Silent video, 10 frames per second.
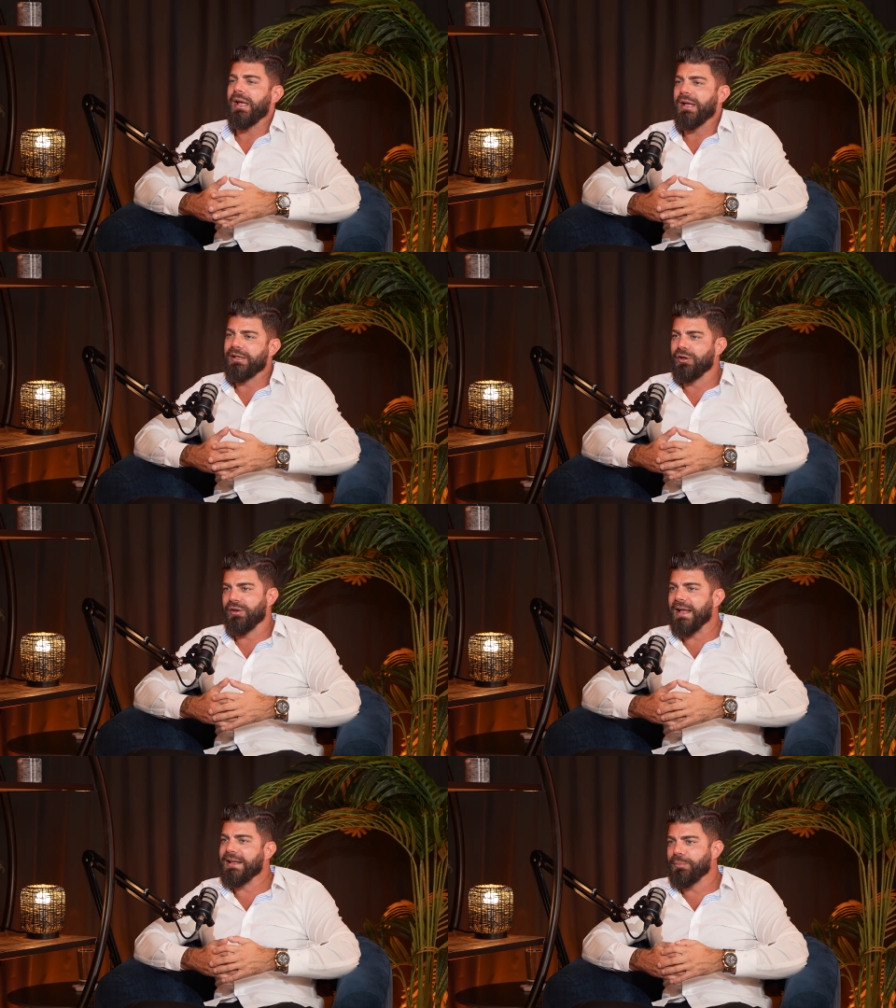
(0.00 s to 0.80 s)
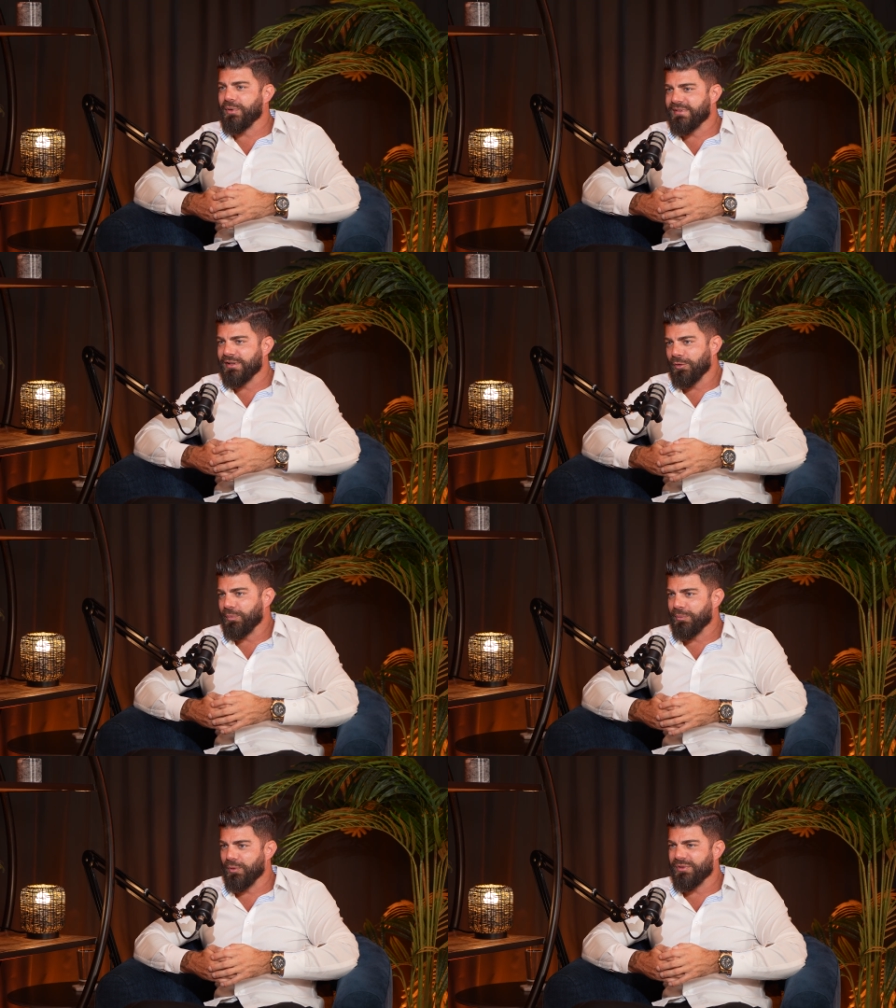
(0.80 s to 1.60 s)
And, 90% of
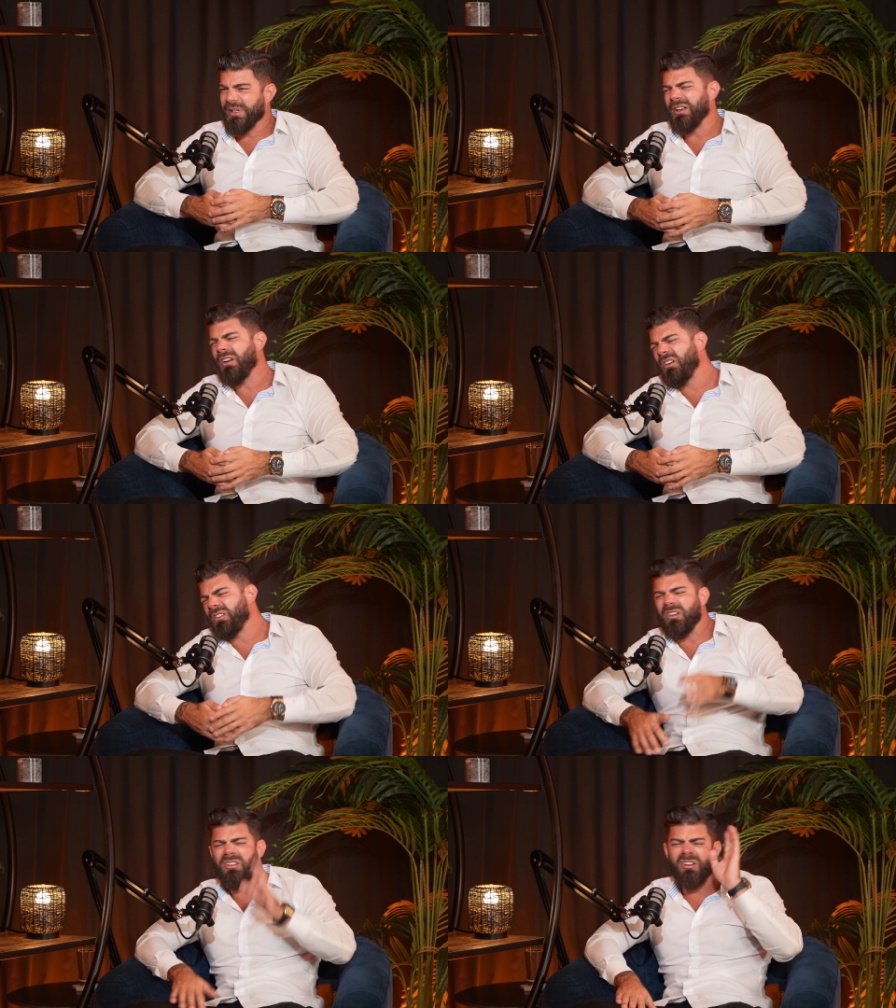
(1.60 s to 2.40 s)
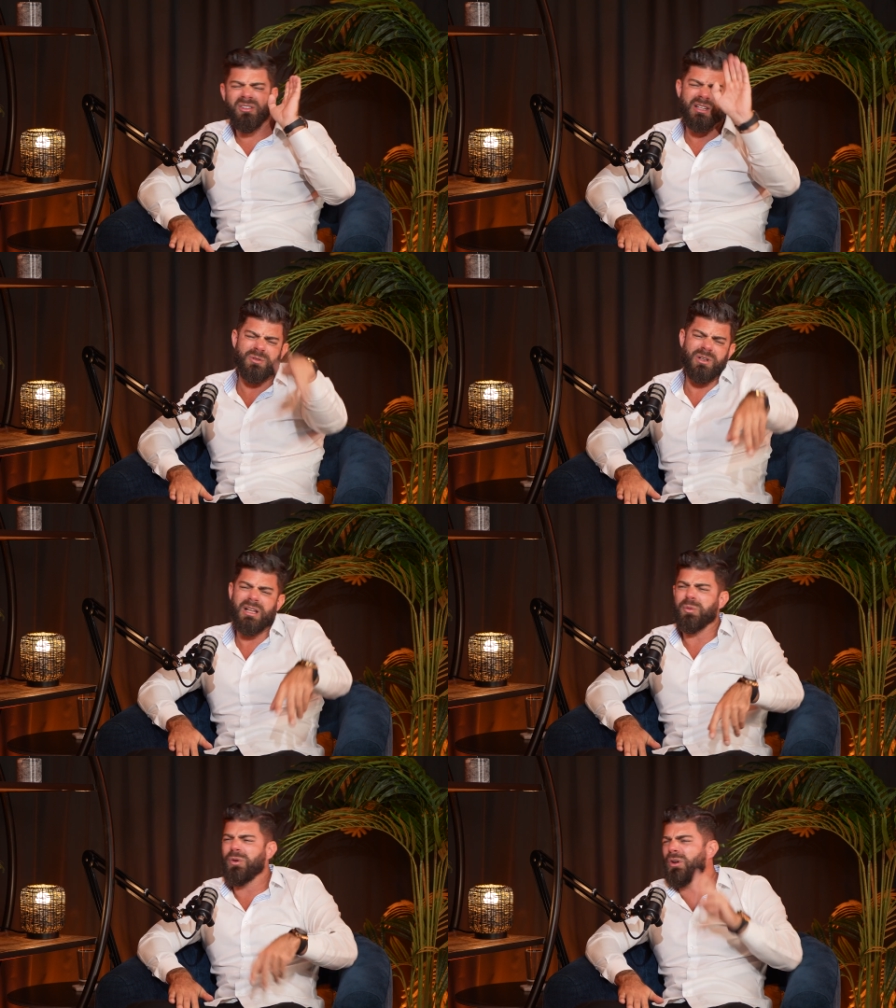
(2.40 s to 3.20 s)
people will say, no, this will
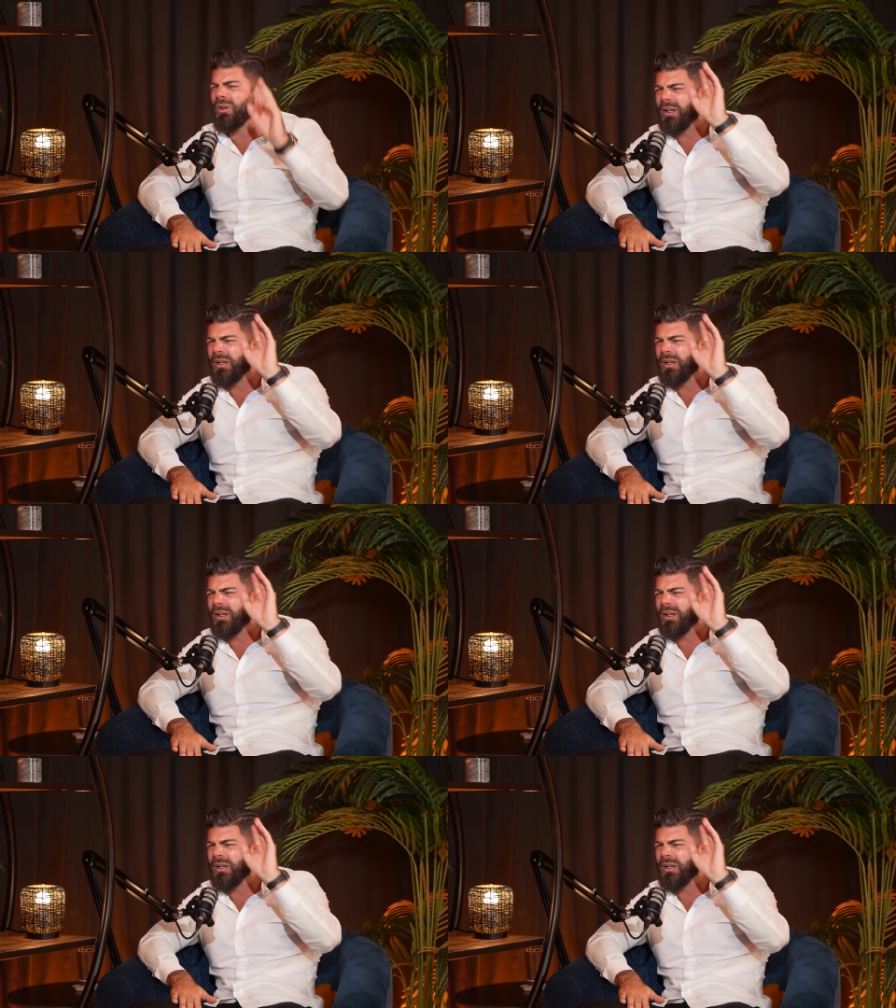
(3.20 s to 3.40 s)
not work.